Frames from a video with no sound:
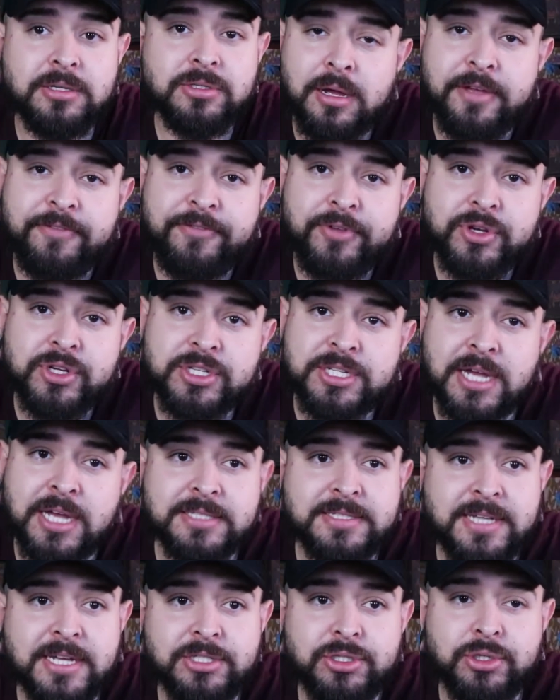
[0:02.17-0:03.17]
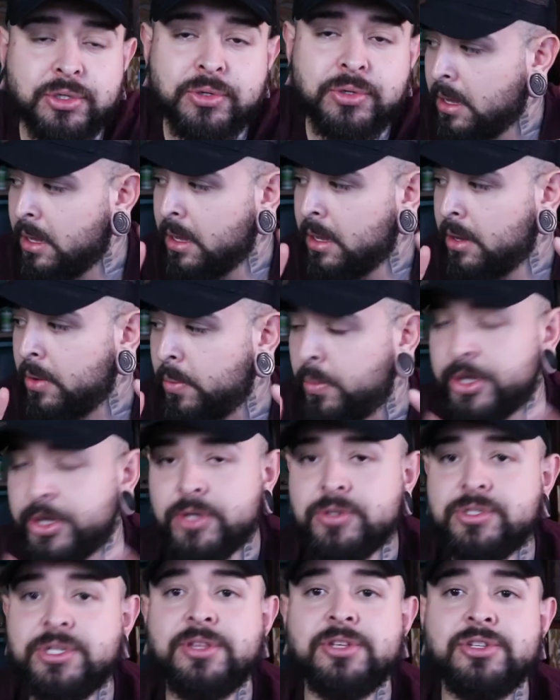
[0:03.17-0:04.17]
If you just got tattooed, we're
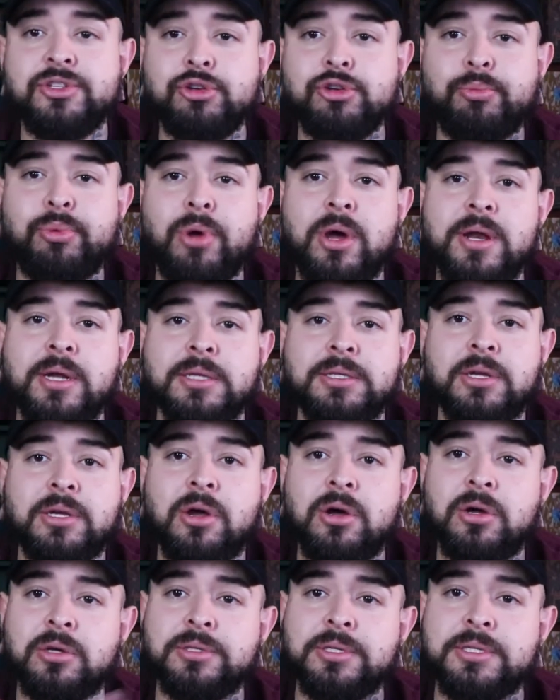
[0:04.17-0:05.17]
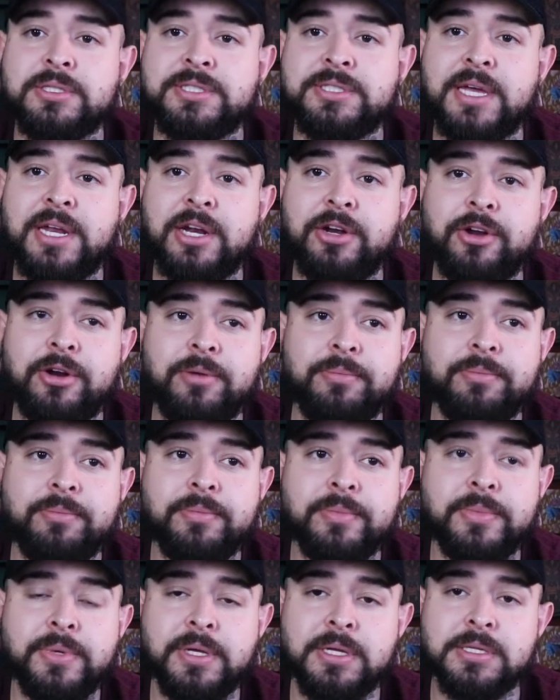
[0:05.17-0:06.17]
using this new product called SANIDERM.
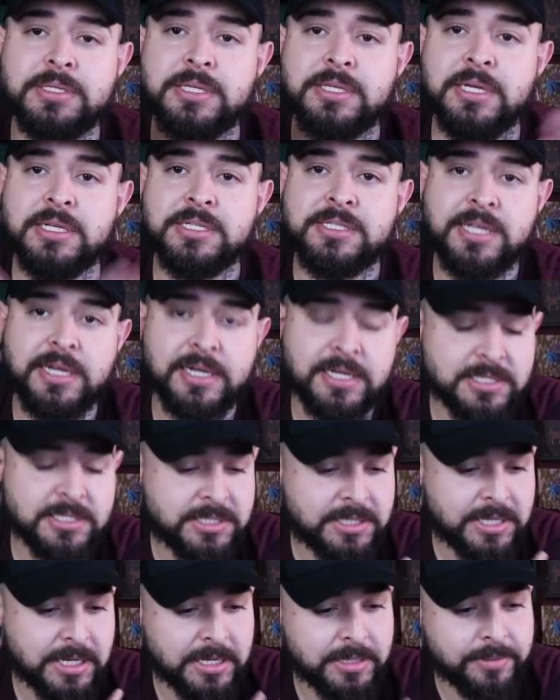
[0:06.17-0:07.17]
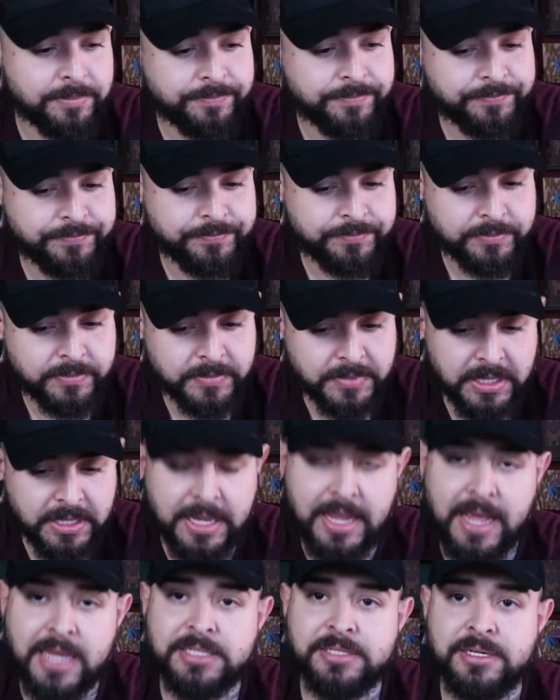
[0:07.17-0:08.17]
It's a second skin. It
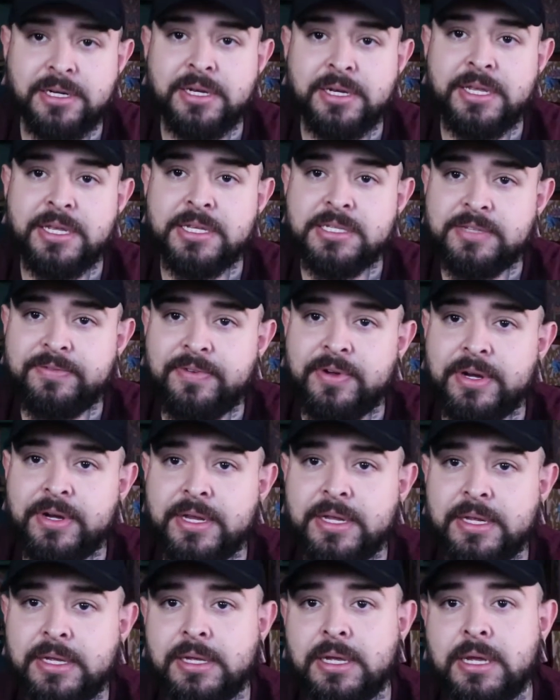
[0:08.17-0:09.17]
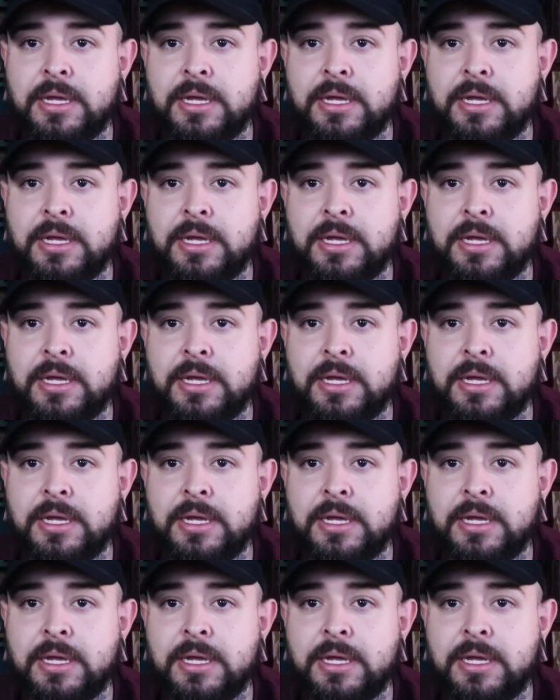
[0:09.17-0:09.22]
has an adhesive on it.